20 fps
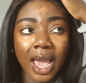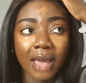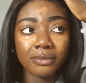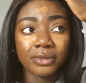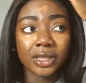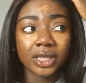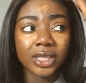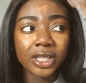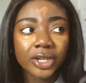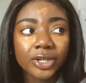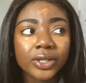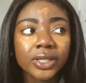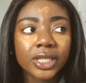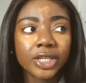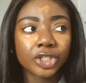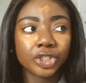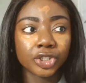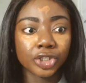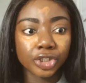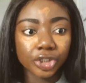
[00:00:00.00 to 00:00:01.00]
I'm
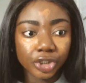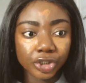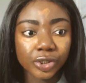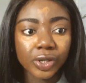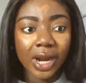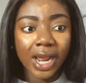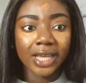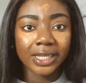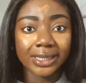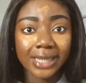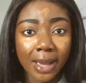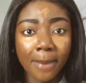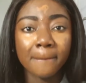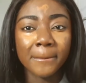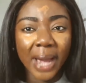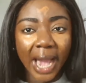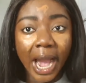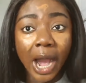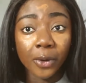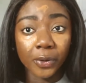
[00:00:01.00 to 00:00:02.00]
literally just trying to
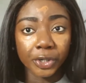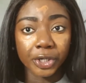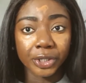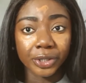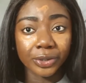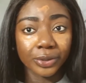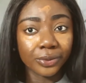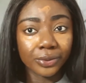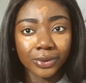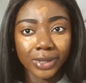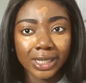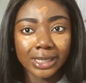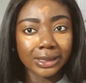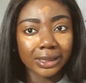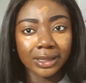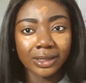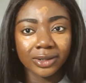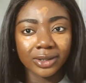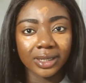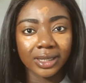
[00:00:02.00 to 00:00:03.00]
empower you.
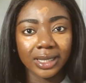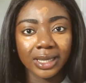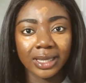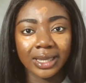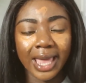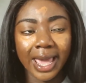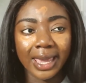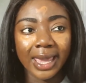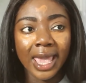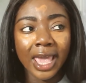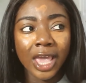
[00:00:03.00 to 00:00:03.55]
It's literally like,